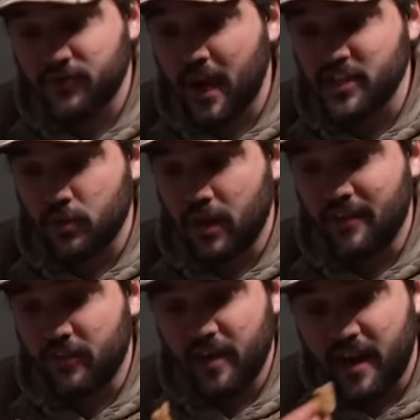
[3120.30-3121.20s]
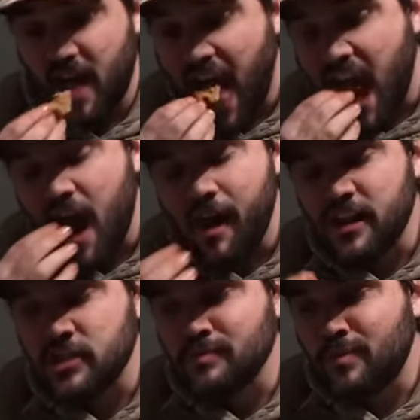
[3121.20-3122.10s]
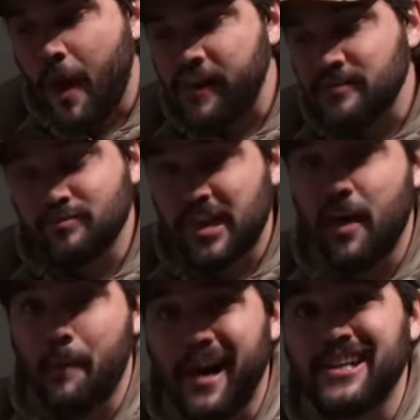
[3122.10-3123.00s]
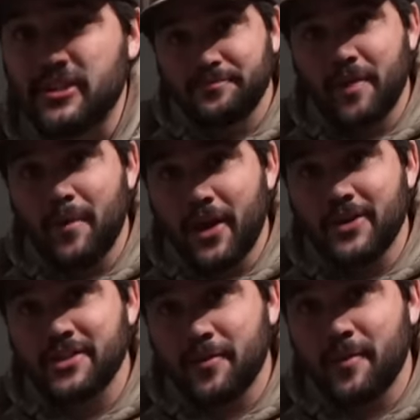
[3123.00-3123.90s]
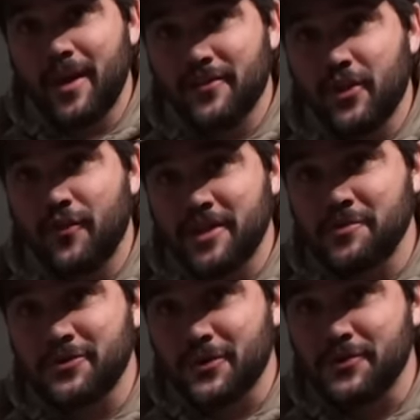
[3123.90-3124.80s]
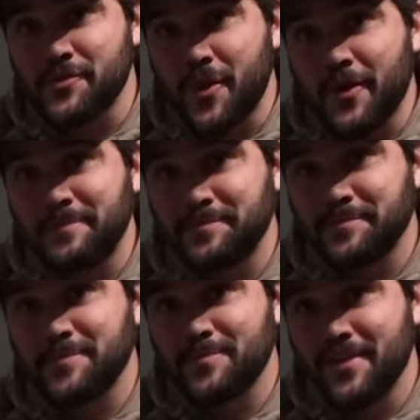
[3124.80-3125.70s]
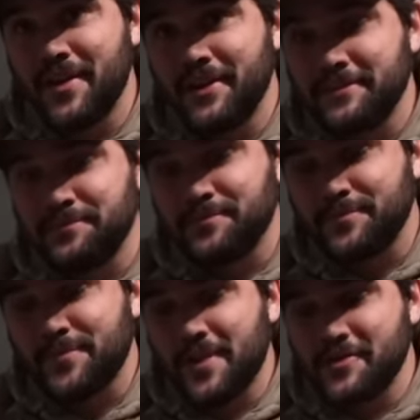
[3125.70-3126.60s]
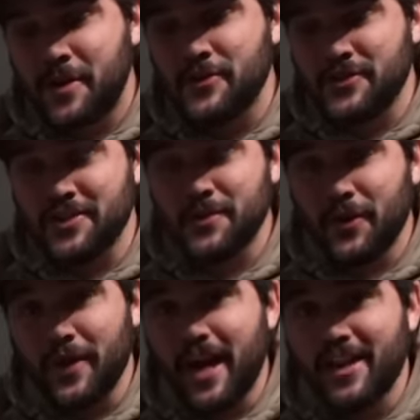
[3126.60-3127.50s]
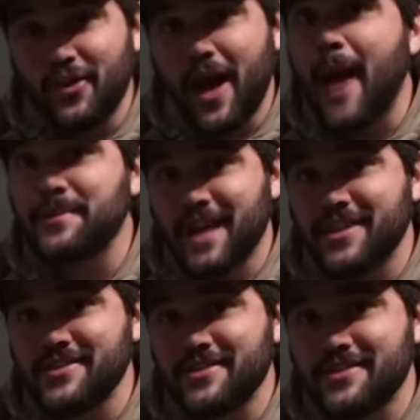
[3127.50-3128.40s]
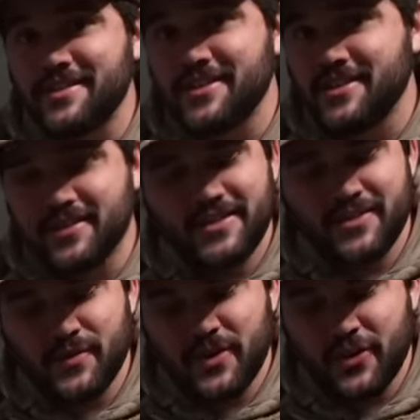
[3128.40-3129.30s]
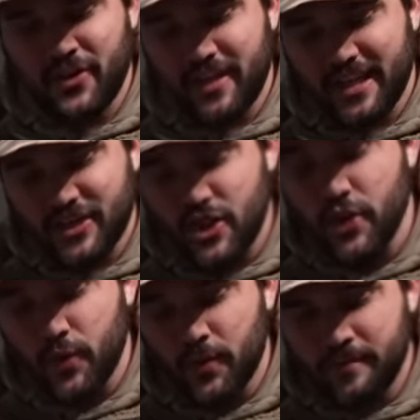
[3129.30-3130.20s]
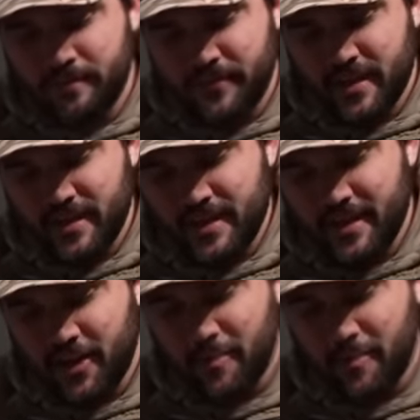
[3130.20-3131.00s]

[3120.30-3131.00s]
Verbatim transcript: fried squirrel I've ever had. Me too. By a mile. Not be honest, we might have to go find some more squirrels. I was gonna say. Especially since we only got a little appetizer, since since we couldn't get two oh, in man, our